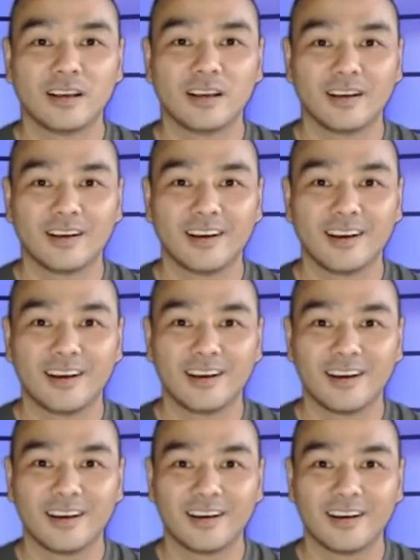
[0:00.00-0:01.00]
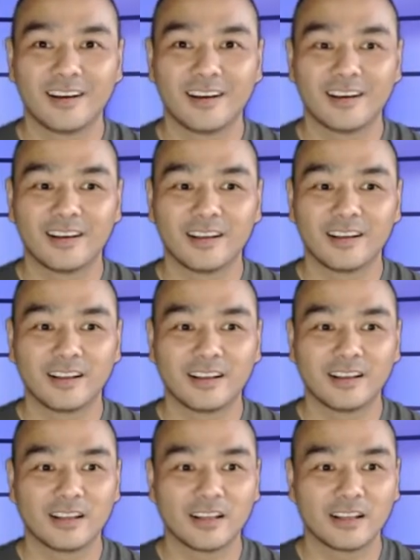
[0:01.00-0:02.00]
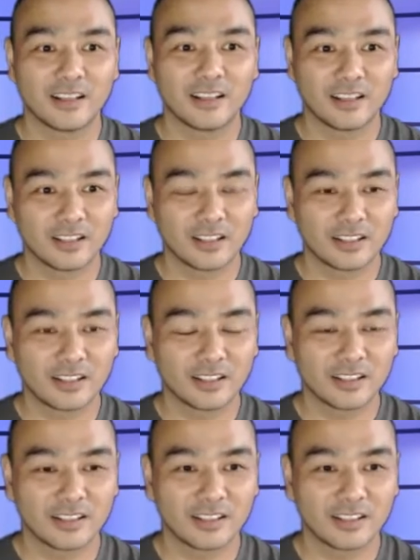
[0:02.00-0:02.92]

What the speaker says: [no speech]